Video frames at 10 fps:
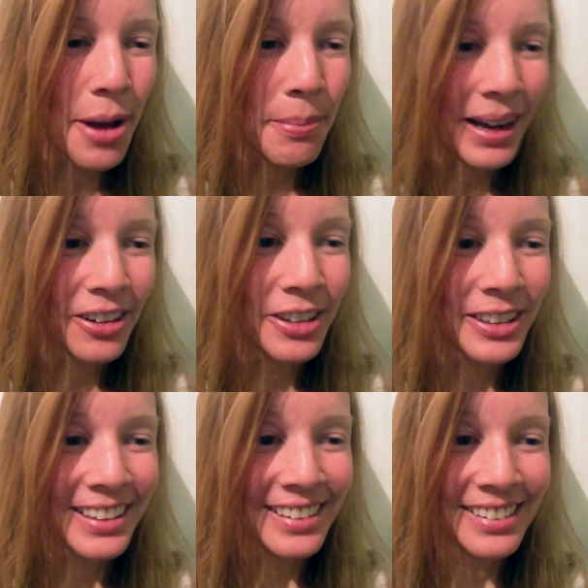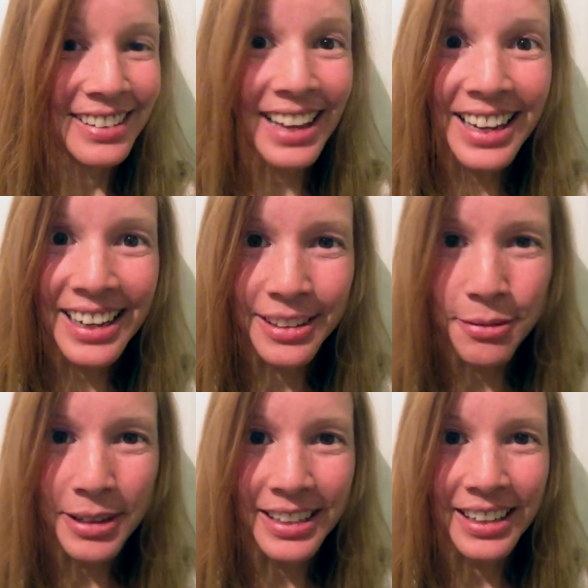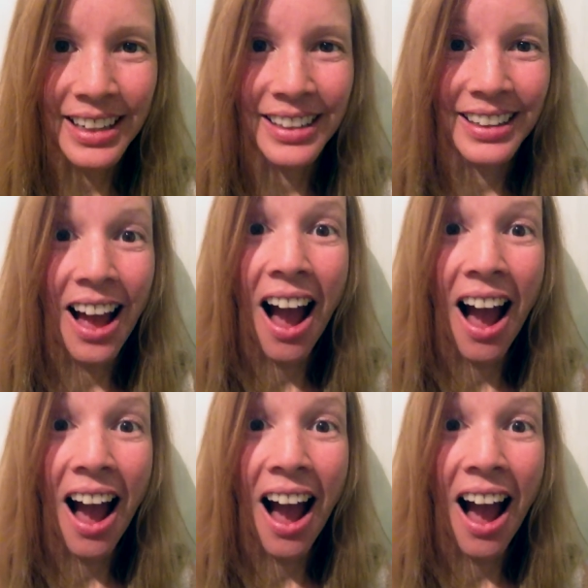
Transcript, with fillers: But on the second weekend,